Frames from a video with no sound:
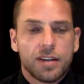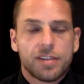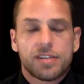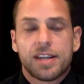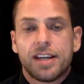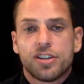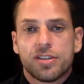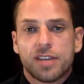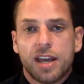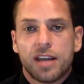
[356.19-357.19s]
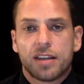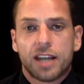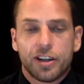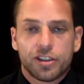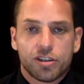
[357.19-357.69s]
the stages and
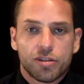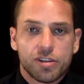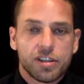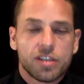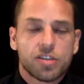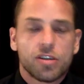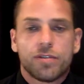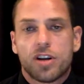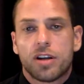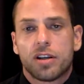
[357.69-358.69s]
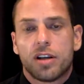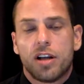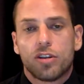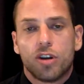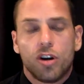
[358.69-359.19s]
characteristics of drug and
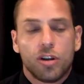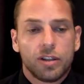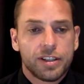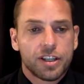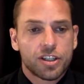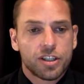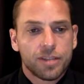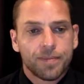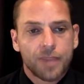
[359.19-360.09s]
alcohol addiction,